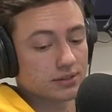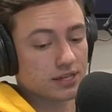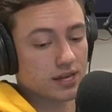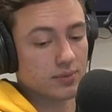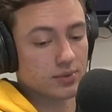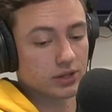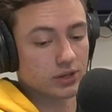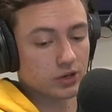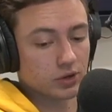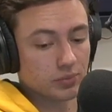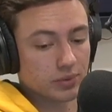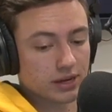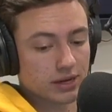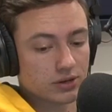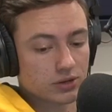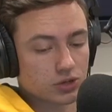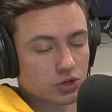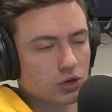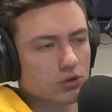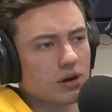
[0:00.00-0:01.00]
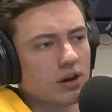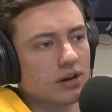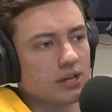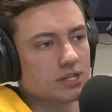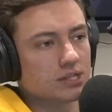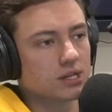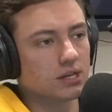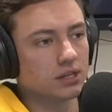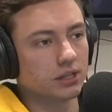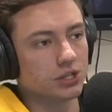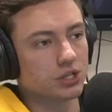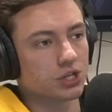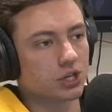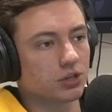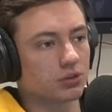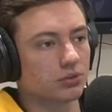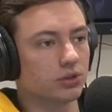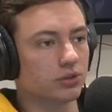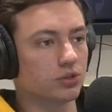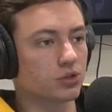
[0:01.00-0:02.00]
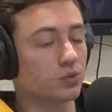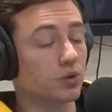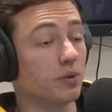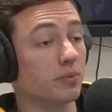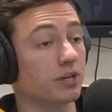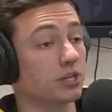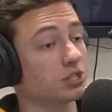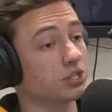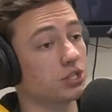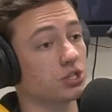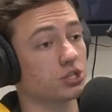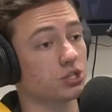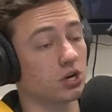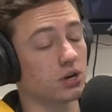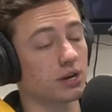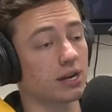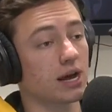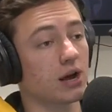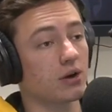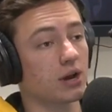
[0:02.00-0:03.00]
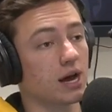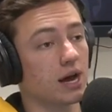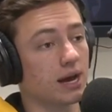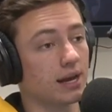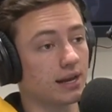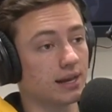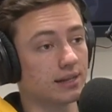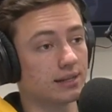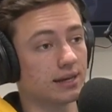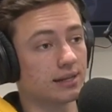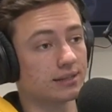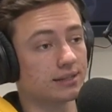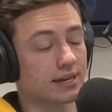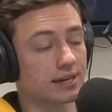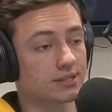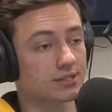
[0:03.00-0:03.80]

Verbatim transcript: team a little bit, and turn around his collegiate career as well, because he started out hot at, at